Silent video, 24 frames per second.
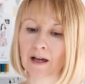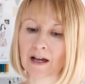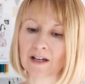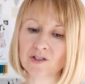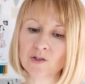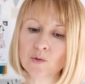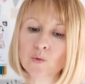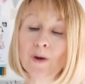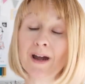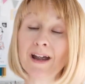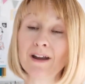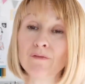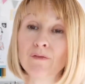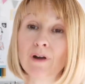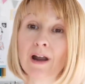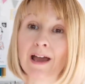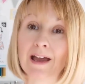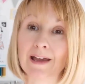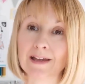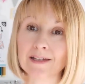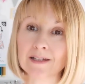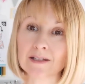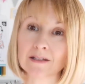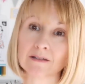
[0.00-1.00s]
I do wear
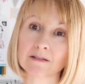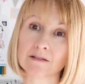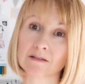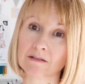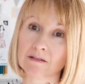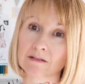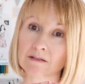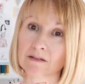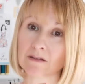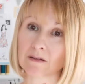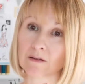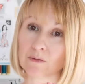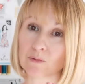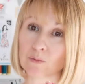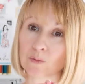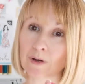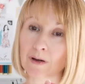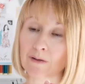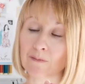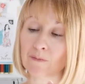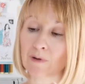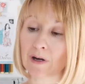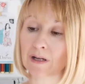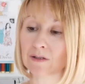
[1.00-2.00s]
red, so I would
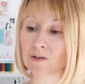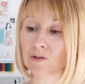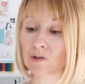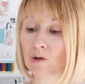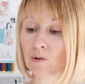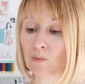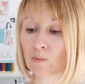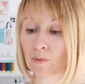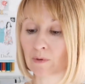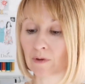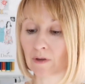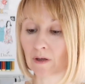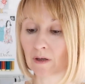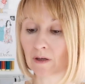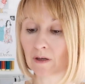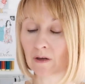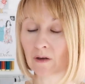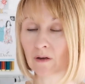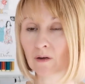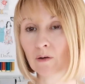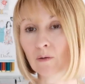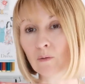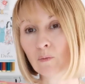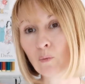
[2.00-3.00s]
wear a red top with it.